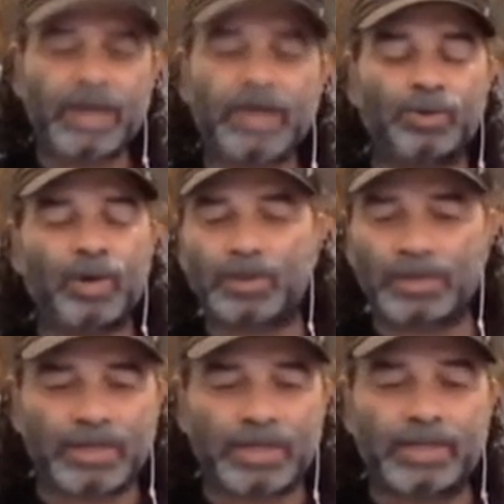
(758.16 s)
they can't go
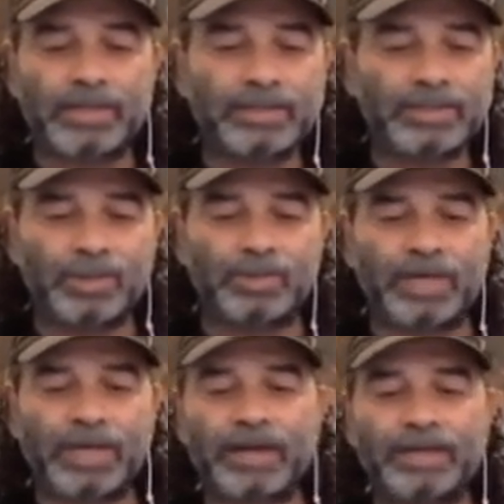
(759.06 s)
out and earn, you know,
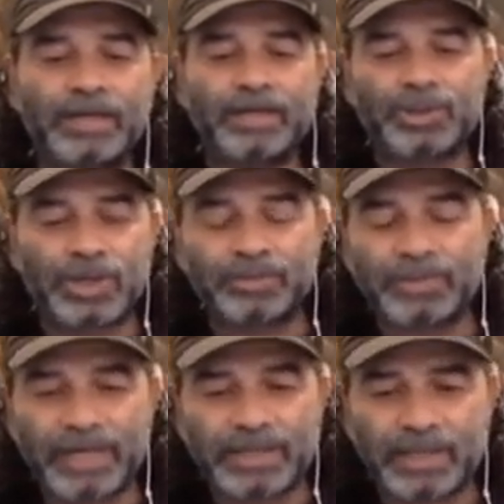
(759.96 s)
they can't strum
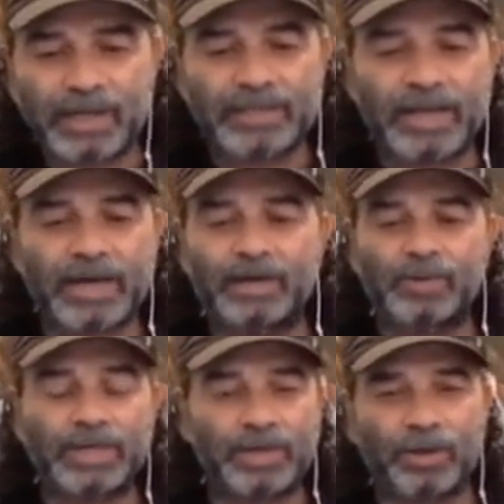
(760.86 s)
their guitar, they can't
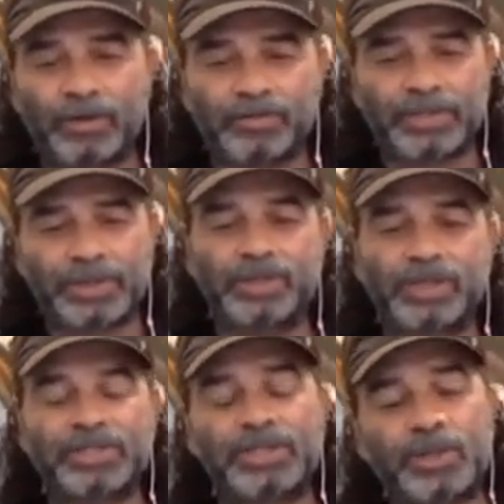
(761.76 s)
work in an office, you know,
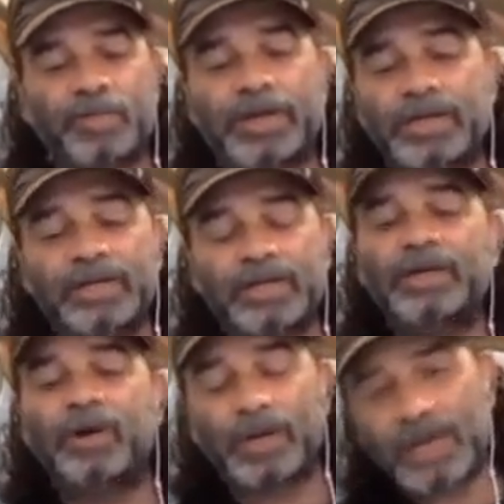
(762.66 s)
they're just dependent
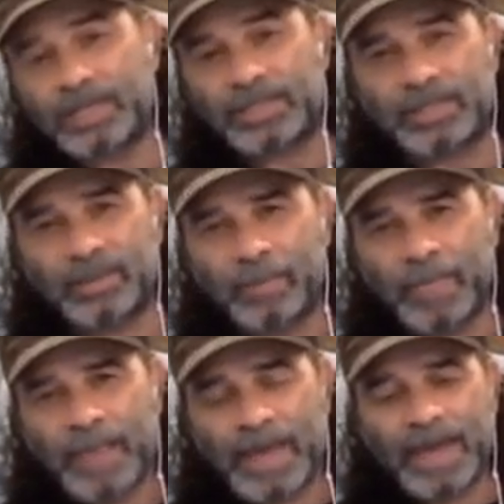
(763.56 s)
on us.
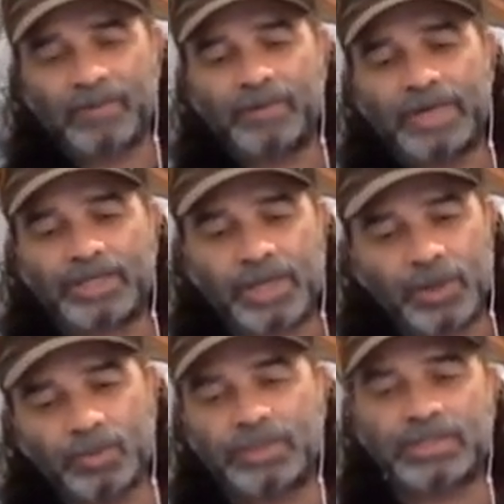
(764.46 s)
And we as
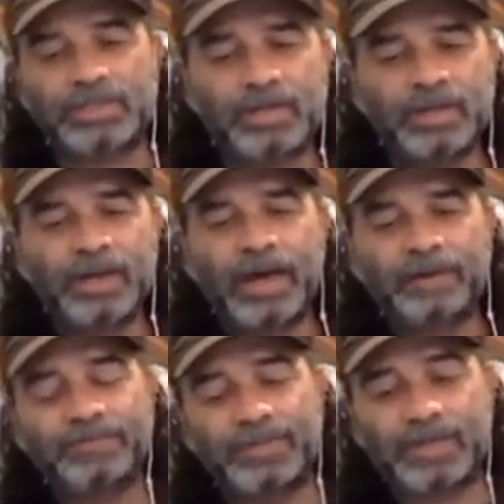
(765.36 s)
humans
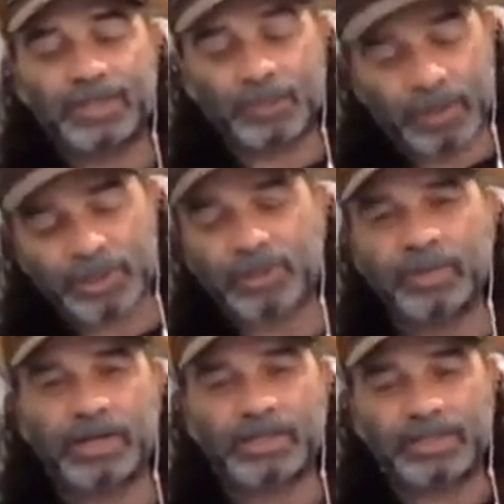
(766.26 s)
have the
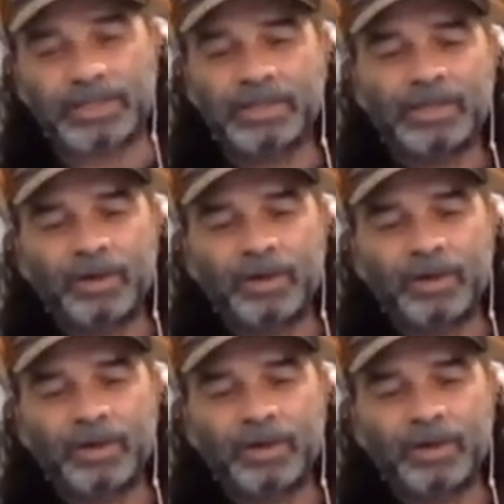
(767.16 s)
responsibility